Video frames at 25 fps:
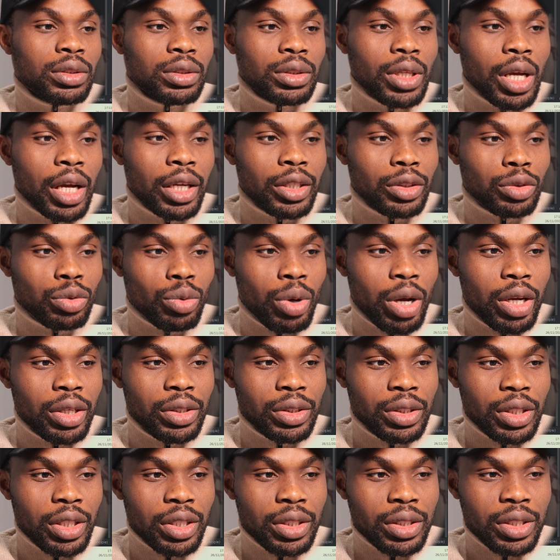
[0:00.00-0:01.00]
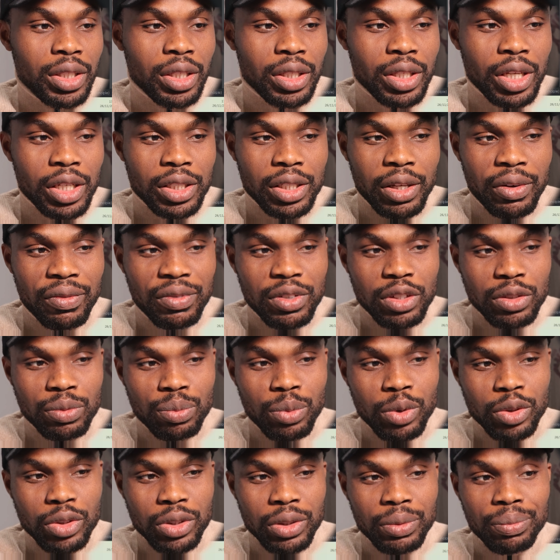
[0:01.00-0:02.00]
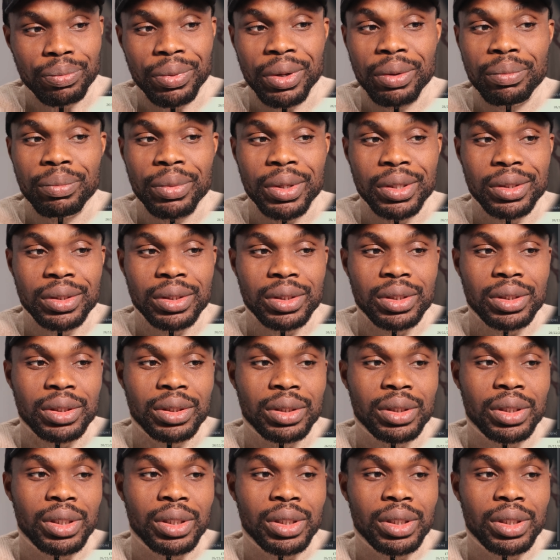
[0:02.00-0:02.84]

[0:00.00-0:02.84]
that's why it says data service must implement